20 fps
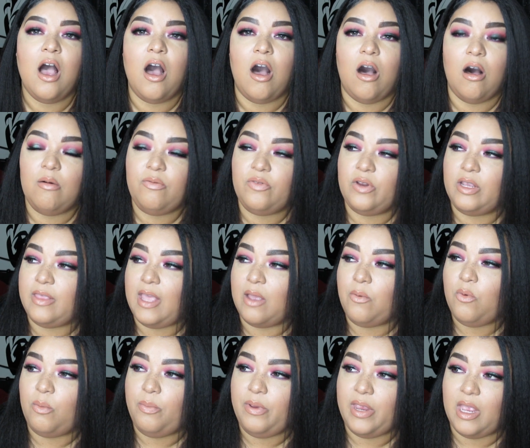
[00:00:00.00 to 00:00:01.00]
Hopefully, they
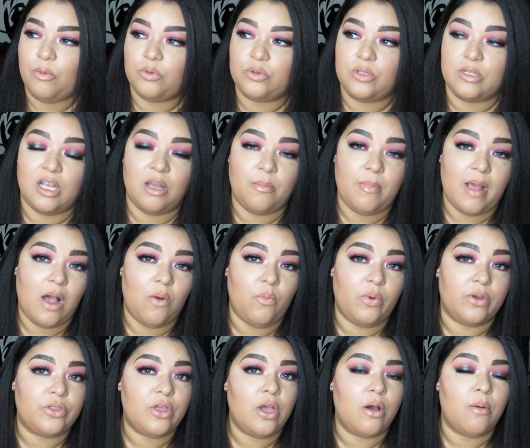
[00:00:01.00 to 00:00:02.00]
will be able to come out
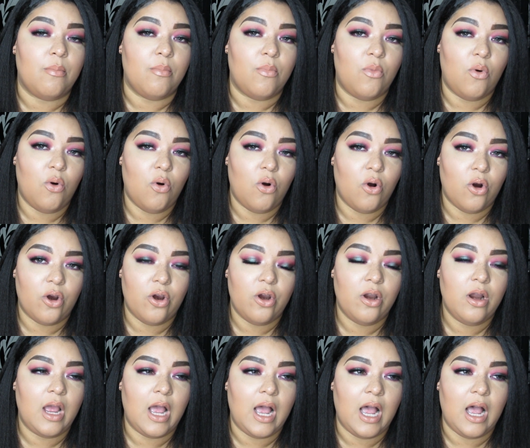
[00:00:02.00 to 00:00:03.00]
with more